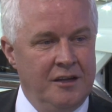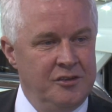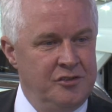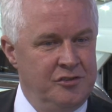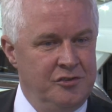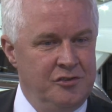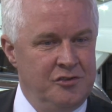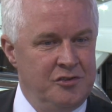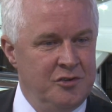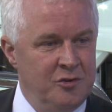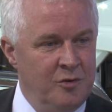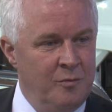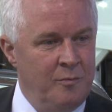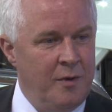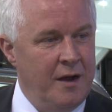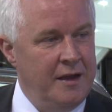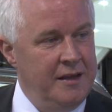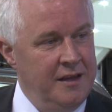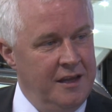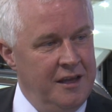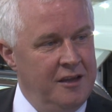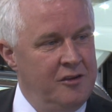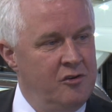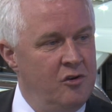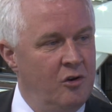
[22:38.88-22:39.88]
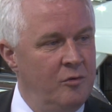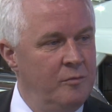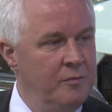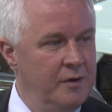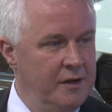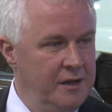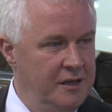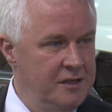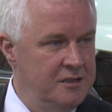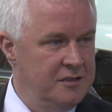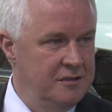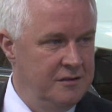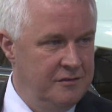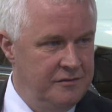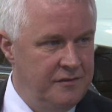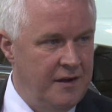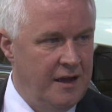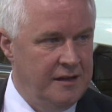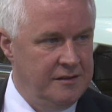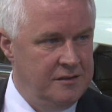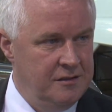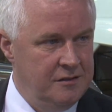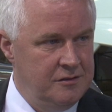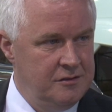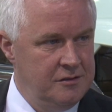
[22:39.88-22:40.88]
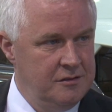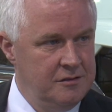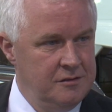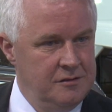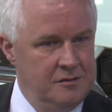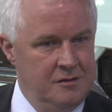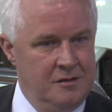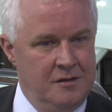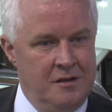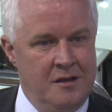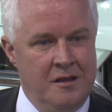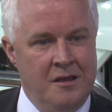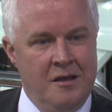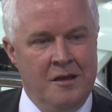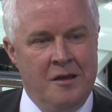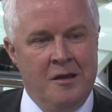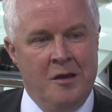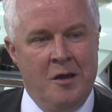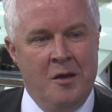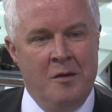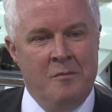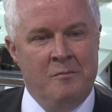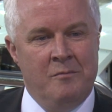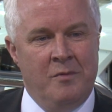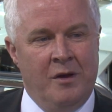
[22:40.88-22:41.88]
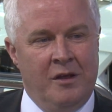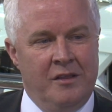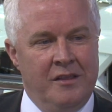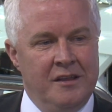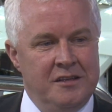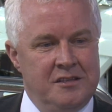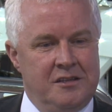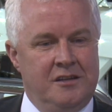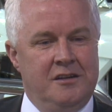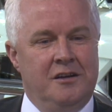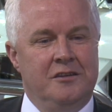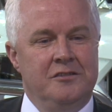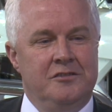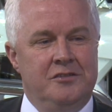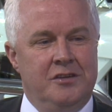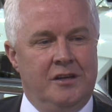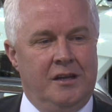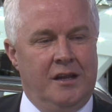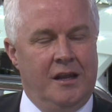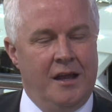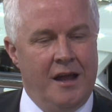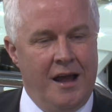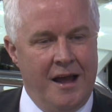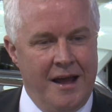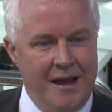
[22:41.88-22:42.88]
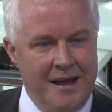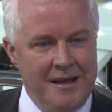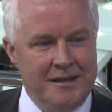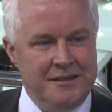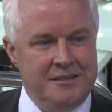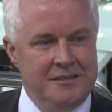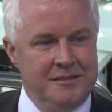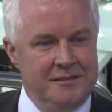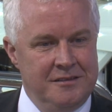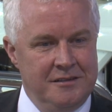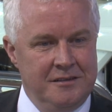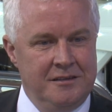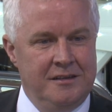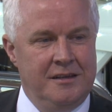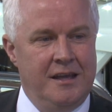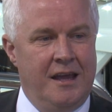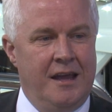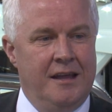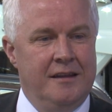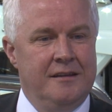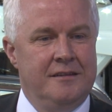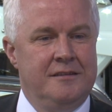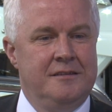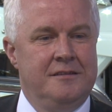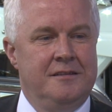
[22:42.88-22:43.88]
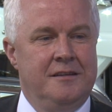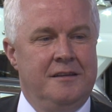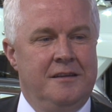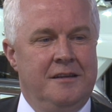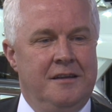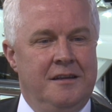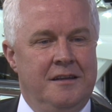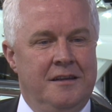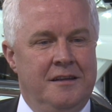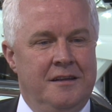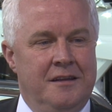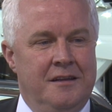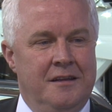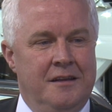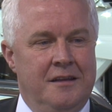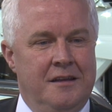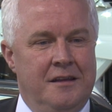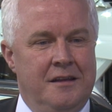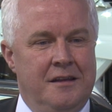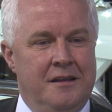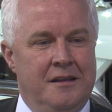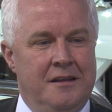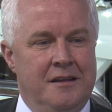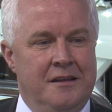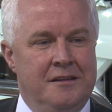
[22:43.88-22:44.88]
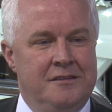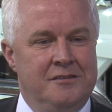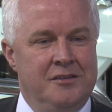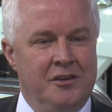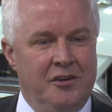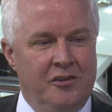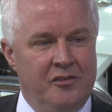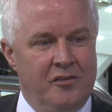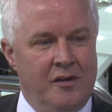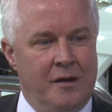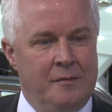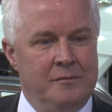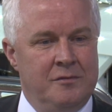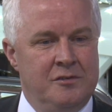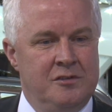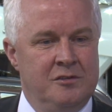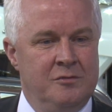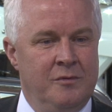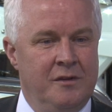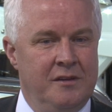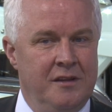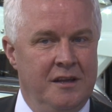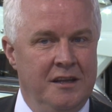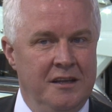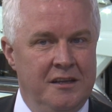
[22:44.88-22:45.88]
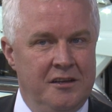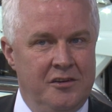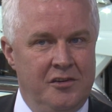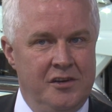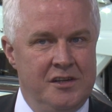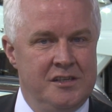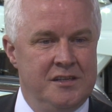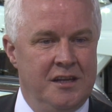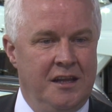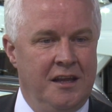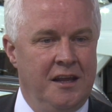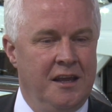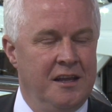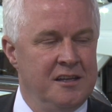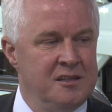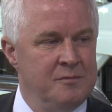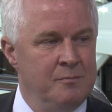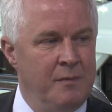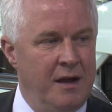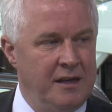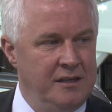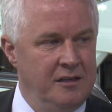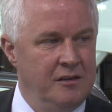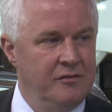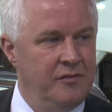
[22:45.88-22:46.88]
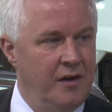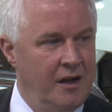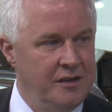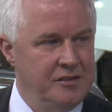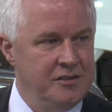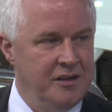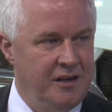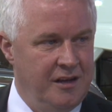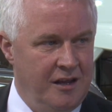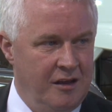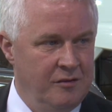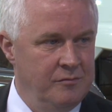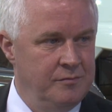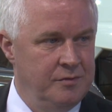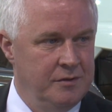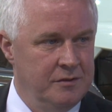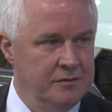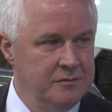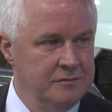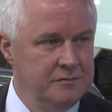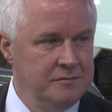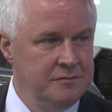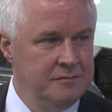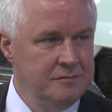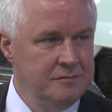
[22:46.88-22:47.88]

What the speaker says: as usual, by a combination of factors. But this country has to get to grips with increasing its manufacturing output.